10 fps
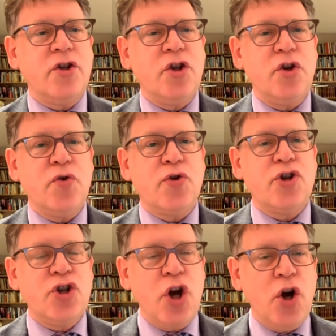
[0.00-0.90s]
to
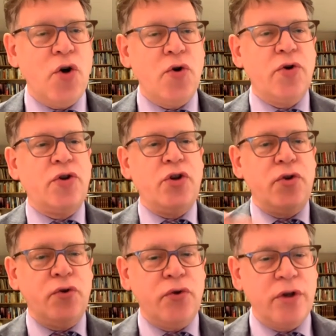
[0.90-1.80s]
show
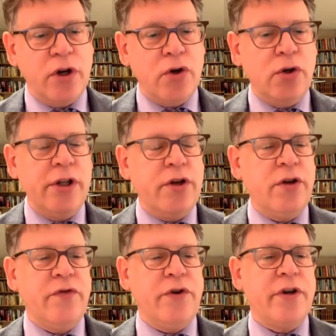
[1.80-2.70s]
to the whole
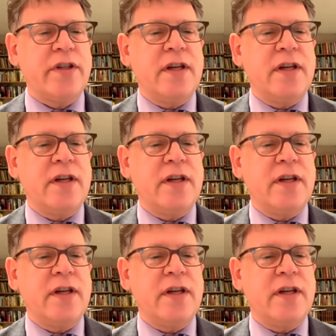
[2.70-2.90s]
universe